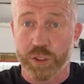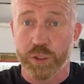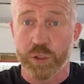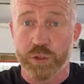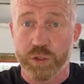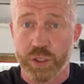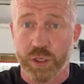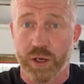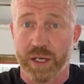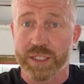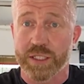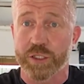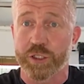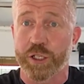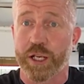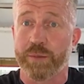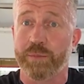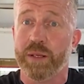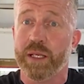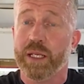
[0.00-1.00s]
utilise the
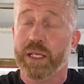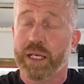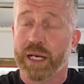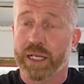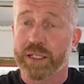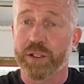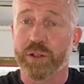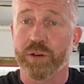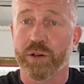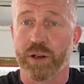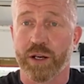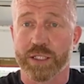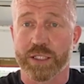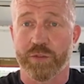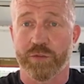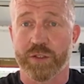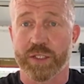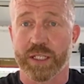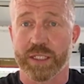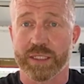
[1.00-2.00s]
gym and utilise
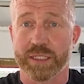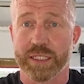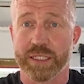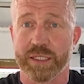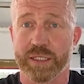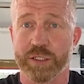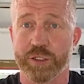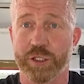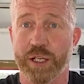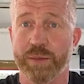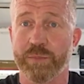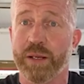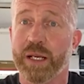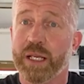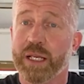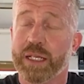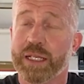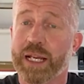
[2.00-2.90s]
the facilities at the gym.